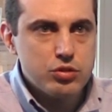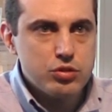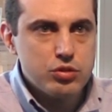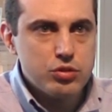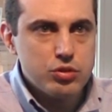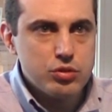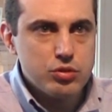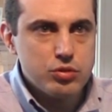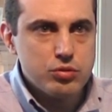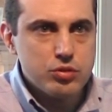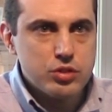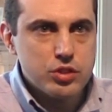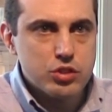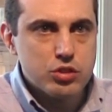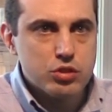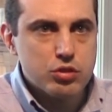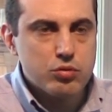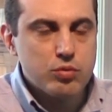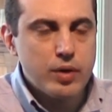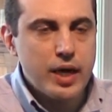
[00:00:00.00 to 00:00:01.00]
to
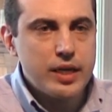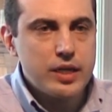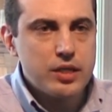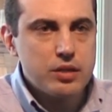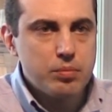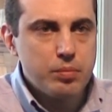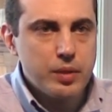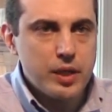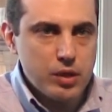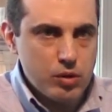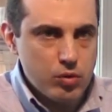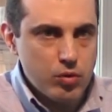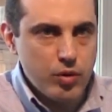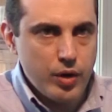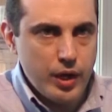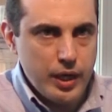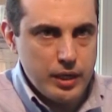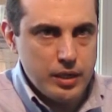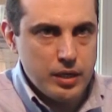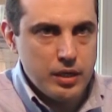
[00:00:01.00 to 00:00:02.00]
discredit
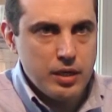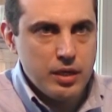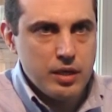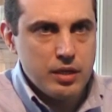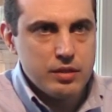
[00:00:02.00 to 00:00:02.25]
Bitcoin.